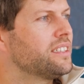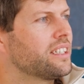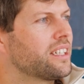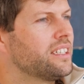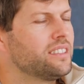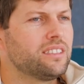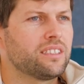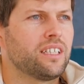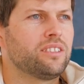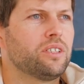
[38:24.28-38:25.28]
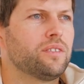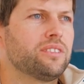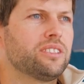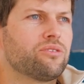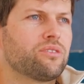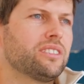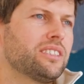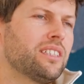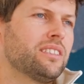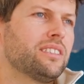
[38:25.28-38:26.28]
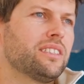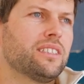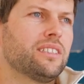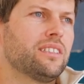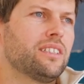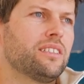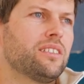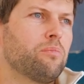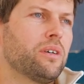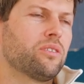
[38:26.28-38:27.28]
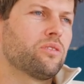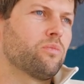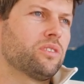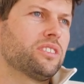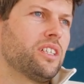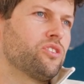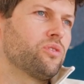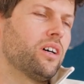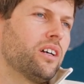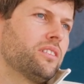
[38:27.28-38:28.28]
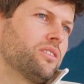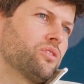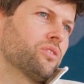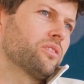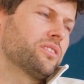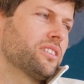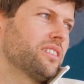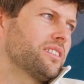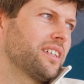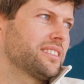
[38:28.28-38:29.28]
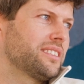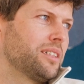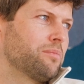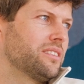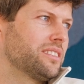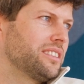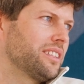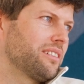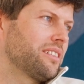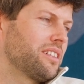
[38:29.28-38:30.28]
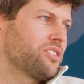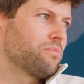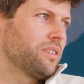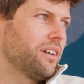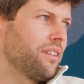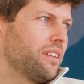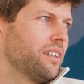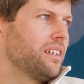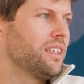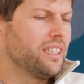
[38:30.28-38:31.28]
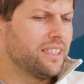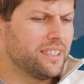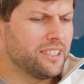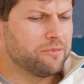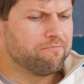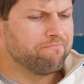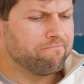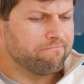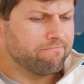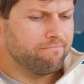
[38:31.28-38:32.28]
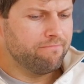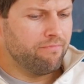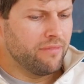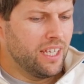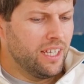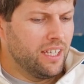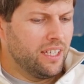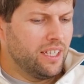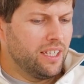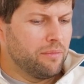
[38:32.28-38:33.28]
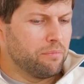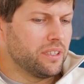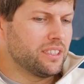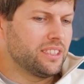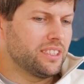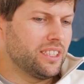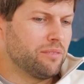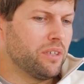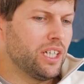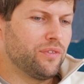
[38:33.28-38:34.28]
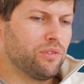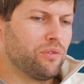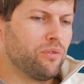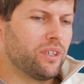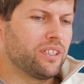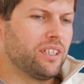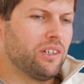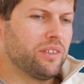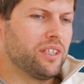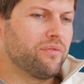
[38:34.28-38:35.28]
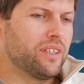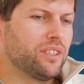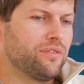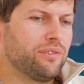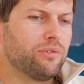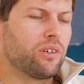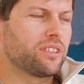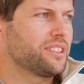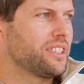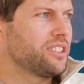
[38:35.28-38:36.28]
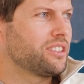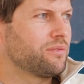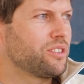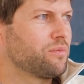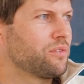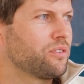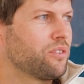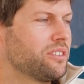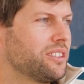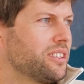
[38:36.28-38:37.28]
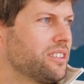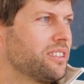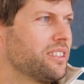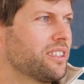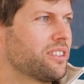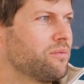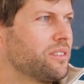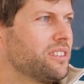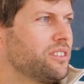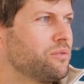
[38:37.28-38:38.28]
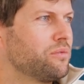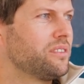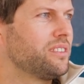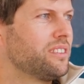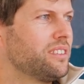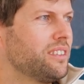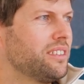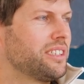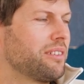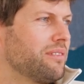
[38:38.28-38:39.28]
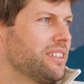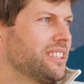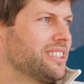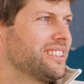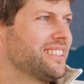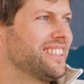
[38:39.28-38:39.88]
that can can drive decisions. And uh, depending on what stage you are, you should consider the next step in this decentralization path. Um, but in my view, right now there are very few organizations which I would consider like really truly decentralized,